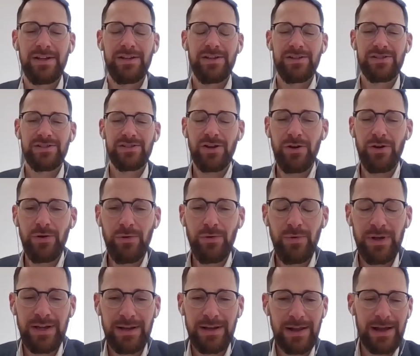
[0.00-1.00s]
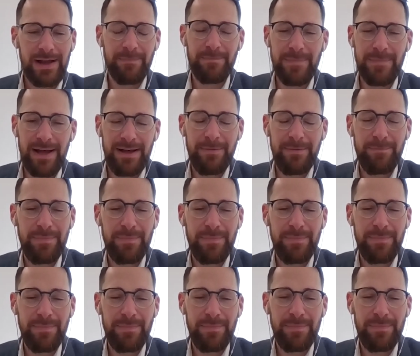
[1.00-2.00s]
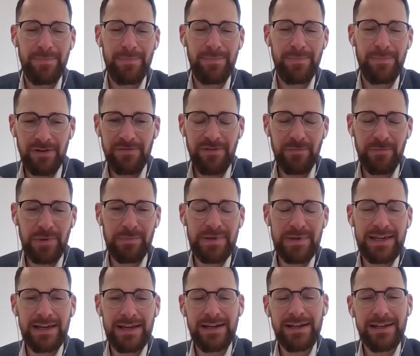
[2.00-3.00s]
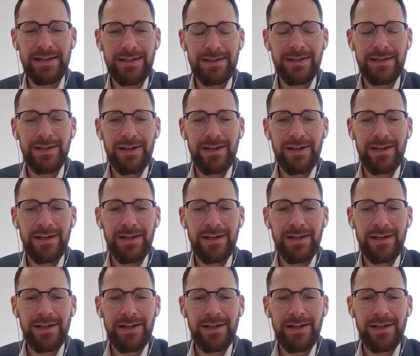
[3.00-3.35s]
So let me start from the beginning.